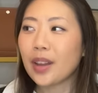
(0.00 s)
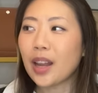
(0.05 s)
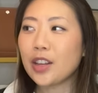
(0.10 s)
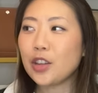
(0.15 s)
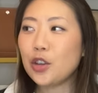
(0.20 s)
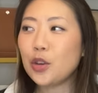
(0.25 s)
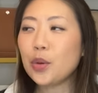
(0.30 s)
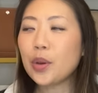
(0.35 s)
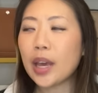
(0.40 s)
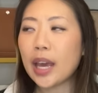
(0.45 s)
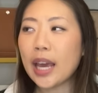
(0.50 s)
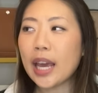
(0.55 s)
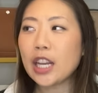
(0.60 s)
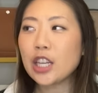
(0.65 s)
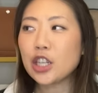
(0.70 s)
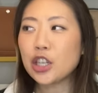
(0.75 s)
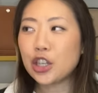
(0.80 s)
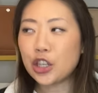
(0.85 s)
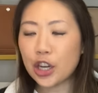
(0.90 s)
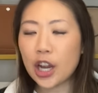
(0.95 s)
you
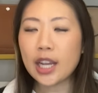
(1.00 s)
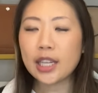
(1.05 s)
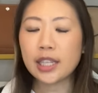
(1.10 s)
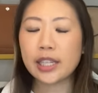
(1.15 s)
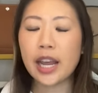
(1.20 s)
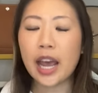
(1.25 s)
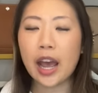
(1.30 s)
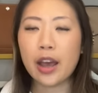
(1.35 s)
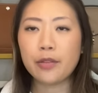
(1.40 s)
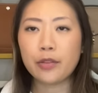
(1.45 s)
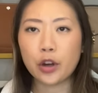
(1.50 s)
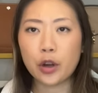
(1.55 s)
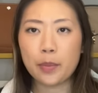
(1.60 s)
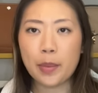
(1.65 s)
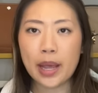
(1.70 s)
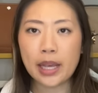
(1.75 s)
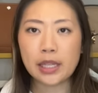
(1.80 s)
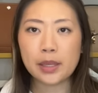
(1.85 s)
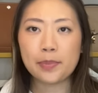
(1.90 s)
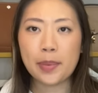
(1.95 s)
can't just have
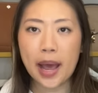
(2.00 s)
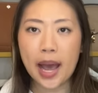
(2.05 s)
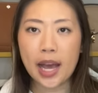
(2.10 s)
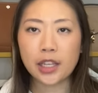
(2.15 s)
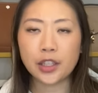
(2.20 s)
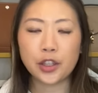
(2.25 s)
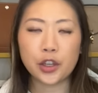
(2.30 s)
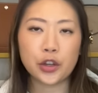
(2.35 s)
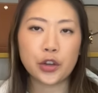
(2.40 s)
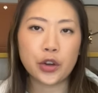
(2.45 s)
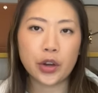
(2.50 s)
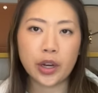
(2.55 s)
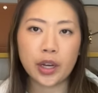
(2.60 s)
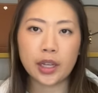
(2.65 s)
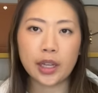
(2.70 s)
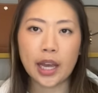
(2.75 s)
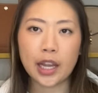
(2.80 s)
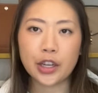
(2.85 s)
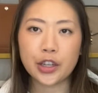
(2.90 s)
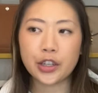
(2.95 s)
Hermes bags in your
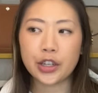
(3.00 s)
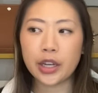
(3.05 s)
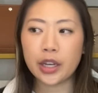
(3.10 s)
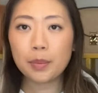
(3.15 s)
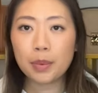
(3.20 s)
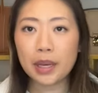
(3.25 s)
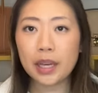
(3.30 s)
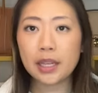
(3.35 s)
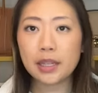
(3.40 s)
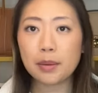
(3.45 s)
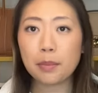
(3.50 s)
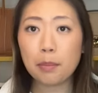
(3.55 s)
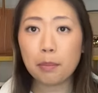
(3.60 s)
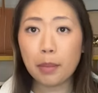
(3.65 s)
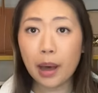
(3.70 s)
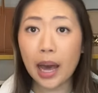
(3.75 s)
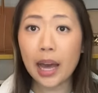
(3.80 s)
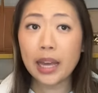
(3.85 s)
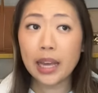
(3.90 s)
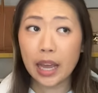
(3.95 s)
collection because
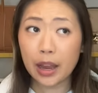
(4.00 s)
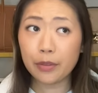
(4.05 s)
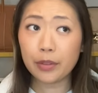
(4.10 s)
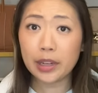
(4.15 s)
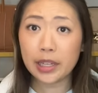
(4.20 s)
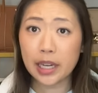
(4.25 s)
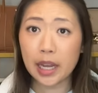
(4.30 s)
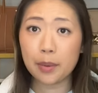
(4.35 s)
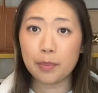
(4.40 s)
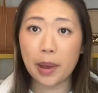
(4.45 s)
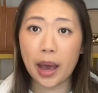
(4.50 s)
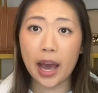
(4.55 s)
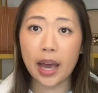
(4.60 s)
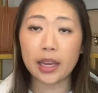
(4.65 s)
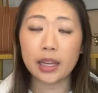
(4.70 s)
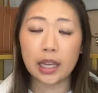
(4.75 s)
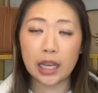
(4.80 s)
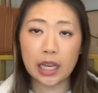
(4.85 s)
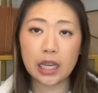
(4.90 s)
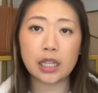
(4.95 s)
my everyday
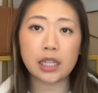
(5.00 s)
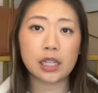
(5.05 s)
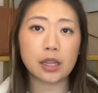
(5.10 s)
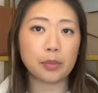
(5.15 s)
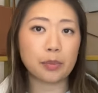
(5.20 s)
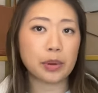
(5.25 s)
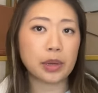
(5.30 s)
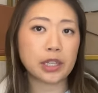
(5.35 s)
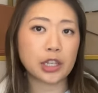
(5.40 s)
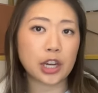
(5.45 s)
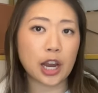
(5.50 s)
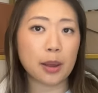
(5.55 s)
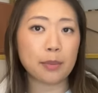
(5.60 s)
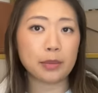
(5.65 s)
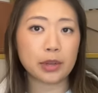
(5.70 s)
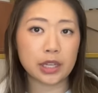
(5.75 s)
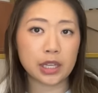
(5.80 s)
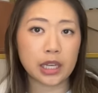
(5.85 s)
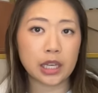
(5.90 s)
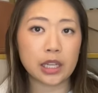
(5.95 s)
bag is the Pochette
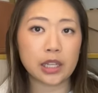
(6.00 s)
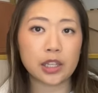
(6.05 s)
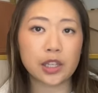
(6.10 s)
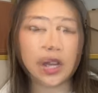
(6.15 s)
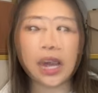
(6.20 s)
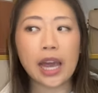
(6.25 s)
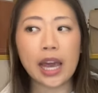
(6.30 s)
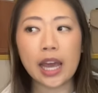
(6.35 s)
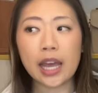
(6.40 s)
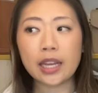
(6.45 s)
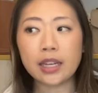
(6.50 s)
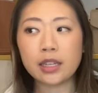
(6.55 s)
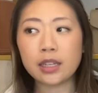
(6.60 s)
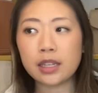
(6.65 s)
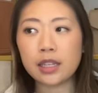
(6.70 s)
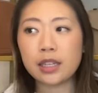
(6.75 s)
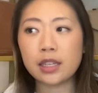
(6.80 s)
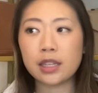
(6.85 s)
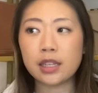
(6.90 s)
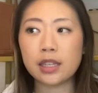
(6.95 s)
Métis. And
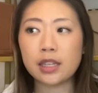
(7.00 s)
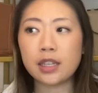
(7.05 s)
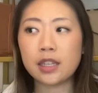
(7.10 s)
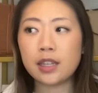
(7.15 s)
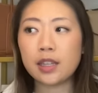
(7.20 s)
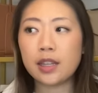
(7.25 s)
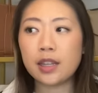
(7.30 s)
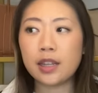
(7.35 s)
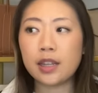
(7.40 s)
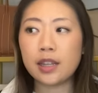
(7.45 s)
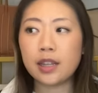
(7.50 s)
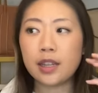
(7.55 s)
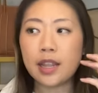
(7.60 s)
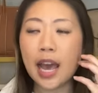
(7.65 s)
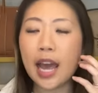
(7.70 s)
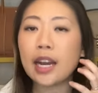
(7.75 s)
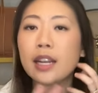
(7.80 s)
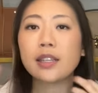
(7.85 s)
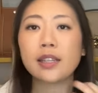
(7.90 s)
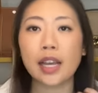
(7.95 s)

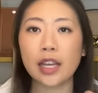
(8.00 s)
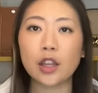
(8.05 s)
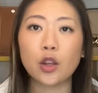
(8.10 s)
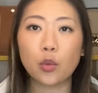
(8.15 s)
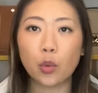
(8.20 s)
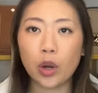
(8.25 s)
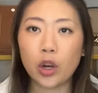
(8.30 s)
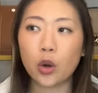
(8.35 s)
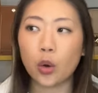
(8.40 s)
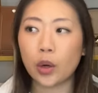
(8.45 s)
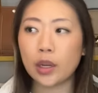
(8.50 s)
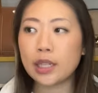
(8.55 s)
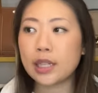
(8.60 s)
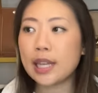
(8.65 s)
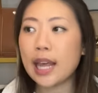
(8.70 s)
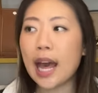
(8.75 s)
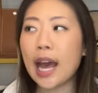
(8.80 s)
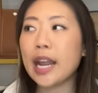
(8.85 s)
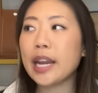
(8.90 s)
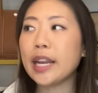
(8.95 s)
that is like the workhorse.
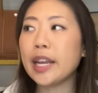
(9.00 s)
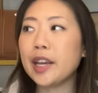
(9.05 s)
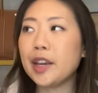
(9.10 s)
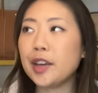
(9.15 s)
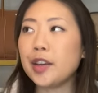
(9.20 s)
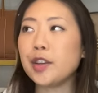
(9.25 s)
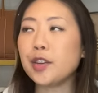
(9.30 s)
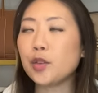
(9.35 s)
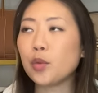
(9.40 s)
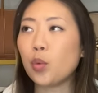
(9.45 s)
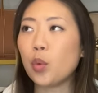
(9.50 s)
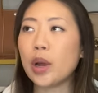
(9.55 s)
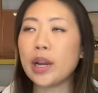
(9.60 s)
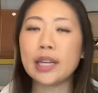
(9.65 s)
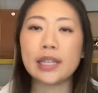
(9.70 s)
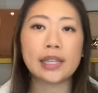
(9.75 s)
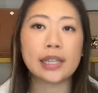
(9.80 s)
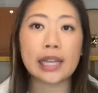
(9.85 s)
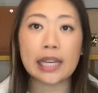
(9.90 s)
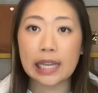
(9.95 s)
That is what
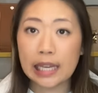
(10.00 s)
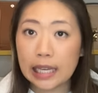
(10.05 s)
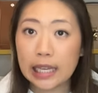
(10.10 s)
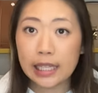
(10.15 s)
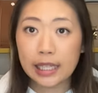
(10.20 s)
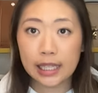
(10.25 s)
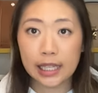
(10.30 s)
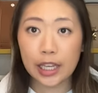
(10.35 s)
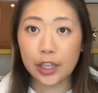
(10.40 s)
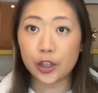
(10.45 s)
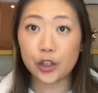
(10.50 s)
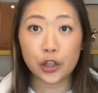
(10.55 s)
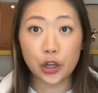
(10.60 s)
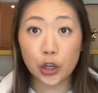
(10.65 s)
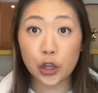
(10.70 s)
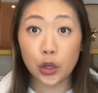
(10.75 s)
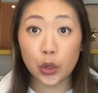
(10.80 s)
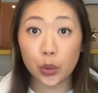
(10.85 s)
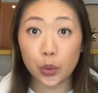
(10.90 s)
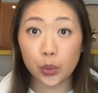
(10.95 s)
is the easiest to
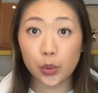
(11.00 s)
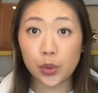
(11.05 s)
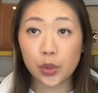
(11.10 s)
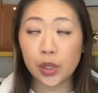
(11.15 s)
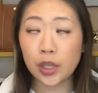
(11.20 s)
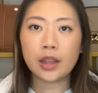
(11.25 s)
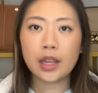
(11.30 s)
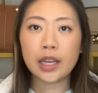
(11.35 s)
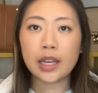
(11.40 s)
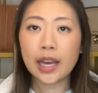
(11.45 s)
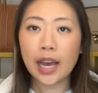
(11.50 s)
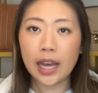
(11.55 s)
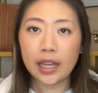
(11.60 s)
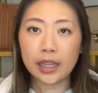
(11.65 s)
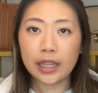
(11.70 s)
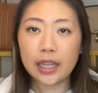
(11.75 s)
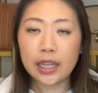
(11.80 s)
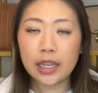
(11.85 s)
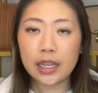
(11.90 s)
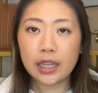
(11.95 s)
use. The
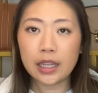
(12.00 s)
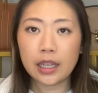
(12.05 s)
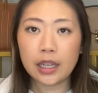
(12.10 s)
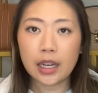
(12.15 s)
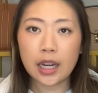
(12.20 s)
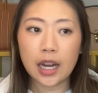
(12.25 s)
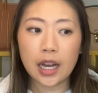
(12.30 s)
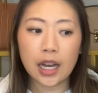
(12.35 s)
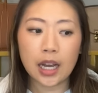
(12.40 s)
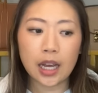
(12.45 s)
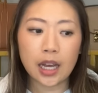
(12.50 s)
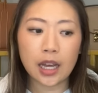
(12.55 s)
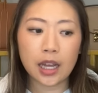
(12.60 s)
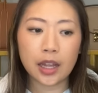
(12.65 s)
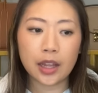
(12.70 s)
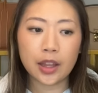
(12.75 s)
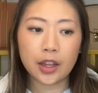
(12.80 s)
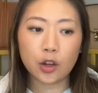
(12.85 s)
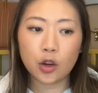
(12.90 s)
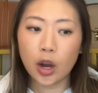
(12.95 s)
Kelly,
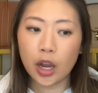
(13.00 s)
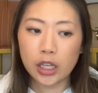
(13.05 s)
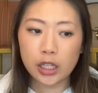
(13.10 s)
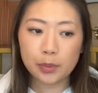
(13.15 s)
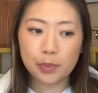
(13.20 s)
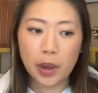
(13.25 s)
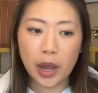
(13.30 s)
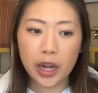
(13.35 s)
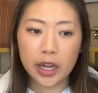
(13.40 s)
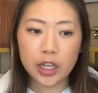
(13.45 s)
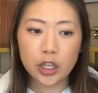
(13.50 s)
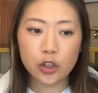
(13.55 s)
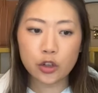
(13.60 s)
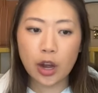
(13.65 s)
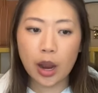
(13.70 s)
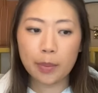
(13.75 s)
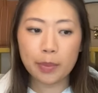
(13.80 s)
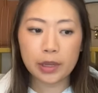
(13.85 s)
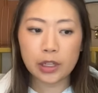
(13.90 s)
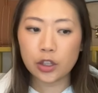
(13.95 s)
uh, the crossbody
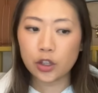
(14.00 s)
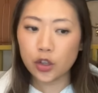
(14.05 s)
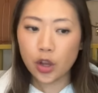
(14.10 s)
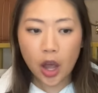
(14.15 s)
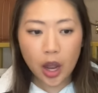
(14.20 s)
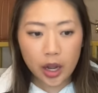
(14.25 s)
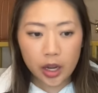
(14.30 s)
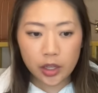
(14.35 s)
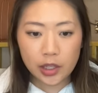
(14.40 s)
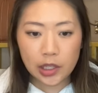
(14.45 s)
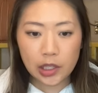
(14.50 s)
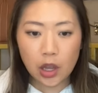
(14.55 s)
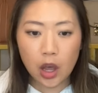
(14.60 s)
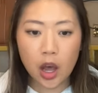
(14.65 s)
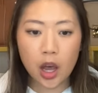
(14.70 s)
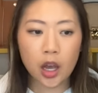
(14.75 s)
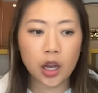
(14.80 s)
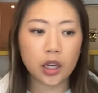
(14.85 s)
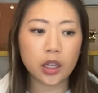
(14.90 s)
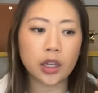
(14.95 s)
strap is not as
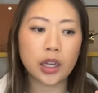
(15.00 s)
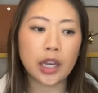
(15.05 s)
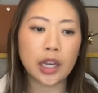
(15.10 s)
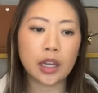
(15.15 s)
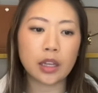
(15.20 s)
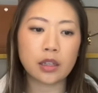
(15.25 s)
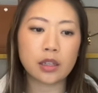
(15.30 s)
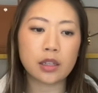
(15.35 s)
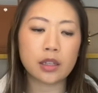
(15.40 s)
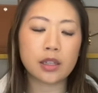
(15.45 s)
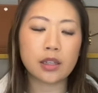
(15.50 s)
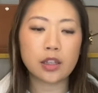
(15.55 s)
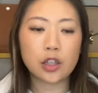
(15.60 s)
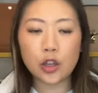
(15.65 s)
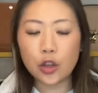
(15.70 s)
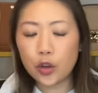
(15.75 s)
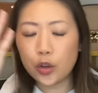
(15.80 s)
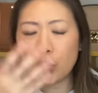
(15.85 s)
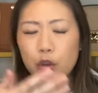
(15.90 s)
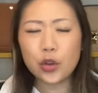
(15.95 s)
long. It's,
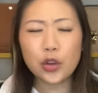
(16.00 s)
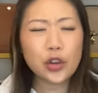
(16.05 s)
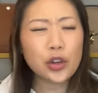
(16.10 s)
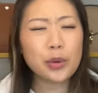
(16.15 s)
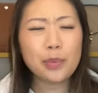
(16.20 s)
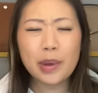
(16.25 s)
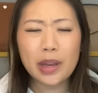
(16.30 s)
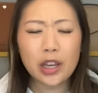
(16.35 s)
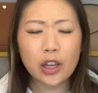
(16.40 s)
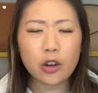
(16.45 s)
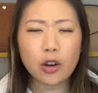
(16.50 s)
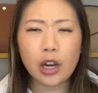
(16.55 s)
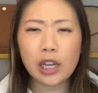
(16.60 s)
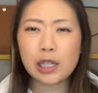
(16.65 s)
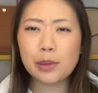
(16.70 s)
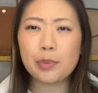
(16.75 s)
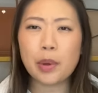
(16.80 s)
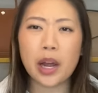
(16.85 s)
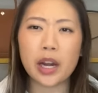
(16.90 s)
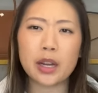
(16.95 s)
you know, you could make it
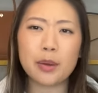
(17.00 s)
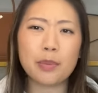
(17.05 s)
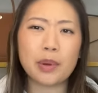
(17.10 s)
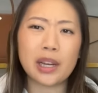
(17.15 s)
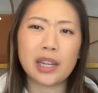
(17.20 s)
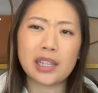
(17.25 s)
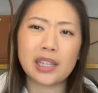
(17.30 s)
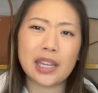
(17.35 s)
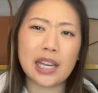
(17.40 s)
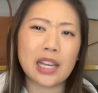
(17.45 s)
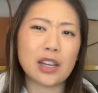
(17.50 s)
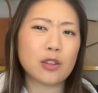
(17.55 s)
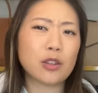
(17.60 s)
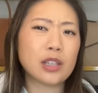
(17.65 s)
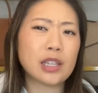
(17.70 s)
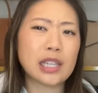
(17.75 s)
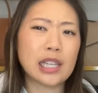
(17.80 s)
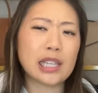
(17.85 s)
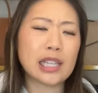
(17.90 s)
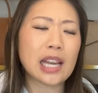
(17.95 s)
crossbody, but it's like
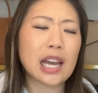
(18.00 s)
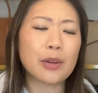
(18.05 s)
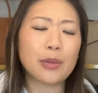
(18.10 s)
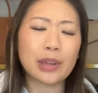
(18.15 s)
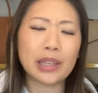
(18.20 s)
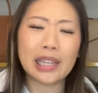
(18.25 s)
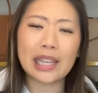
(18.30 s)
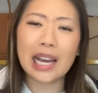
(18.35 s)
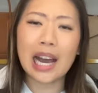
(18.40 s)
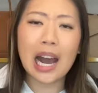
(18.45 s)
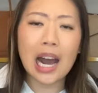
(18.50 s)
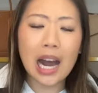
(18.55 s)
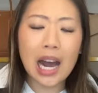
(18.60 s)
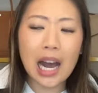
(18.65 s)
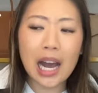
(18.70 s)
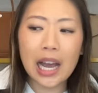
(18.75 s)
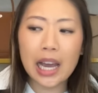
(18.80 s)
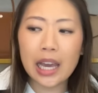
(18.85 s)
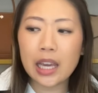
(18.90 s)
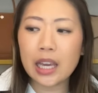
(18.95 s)
sits really
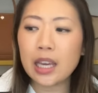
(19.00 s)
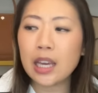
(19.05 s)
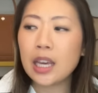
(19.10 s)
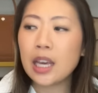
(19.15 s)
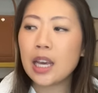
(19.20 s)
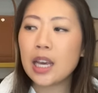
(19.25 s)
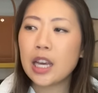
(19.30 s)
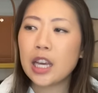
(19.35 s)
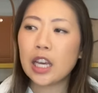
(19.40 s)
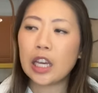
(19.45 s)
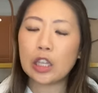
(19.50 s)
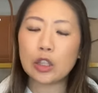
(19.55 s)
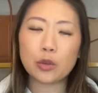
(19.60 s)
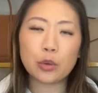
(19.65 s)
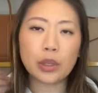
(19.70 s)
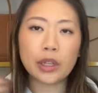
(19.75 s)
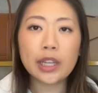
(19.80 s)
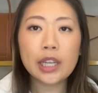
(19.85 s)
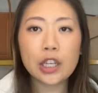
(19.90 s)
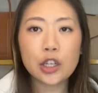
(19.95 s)
high. It's
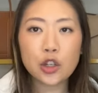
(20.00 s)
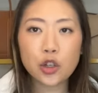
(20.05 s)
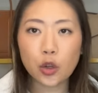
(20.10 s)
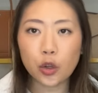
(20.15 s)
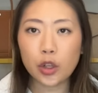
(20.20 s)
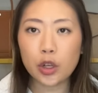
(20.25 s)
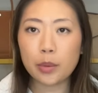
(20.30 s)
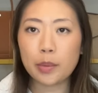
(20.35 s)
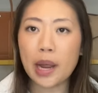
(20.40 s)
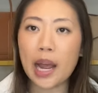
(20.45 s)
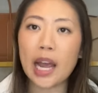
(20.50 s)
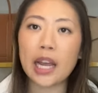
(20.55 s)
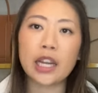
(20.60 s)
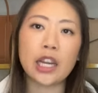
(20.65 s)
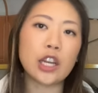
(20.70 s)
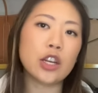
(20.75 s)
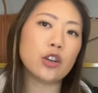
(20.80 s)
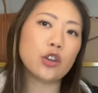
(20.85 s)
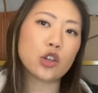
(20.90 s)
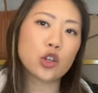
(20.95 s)
really a shoulder bag
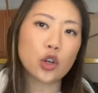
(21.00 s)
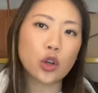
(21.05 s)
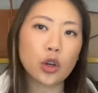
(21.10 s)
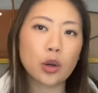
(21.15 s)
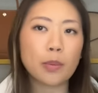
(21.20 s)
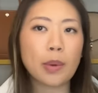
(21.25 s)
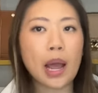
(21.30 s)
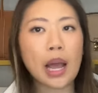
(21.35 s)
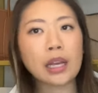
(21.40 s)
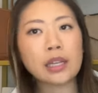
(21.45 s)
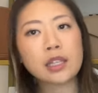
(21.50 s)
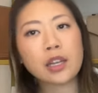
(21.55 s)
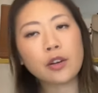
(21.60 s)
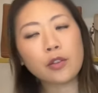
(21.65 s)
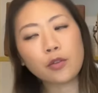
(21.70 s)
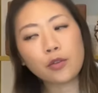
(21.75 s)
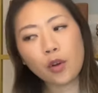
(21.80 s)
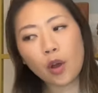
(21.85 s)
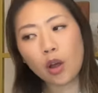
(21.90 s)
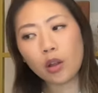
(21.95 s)
and your shoulder bags can
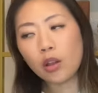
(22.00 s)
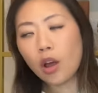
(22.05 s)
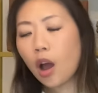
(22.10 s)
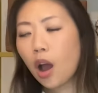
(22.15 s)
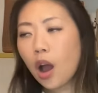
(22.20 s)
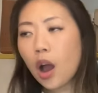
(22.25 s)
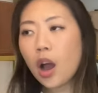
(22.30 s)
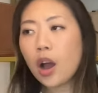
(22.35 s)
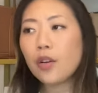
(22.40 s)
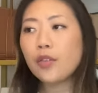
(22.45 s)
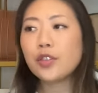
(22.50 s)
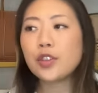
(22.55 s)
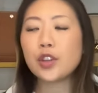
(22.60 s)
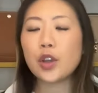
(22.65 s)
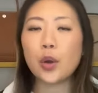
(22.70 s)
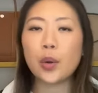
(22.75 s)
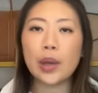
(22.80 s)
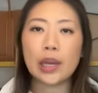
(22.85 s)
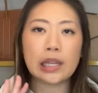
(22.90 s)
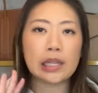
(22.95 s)
fall off.
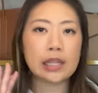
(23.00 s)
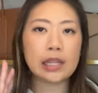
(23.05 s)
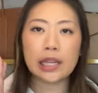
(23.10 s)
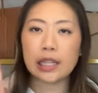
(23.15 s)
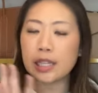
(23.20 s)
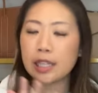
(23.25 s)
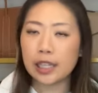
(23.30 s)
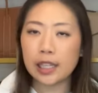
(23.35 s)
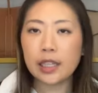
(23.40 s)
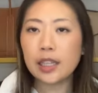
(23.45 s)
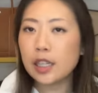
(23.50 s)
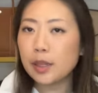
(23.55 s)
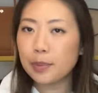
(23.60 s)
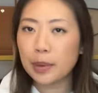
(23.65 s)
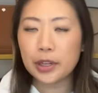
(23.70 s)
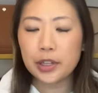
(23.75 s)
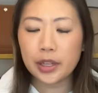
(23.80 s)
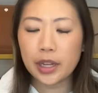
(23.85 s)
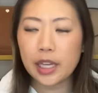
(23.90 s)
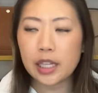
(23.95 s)
So it's, it's still a
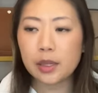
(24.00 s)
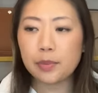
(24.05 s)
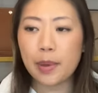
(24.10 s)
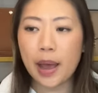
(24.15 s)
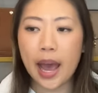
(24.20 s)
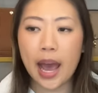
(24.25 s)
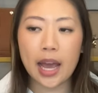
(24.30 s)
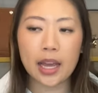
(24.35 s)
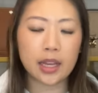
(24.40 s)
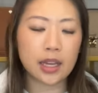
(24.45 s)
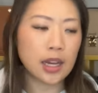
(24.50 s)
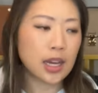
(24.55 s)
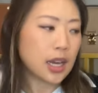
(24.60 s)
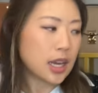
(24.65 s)
specialized bag.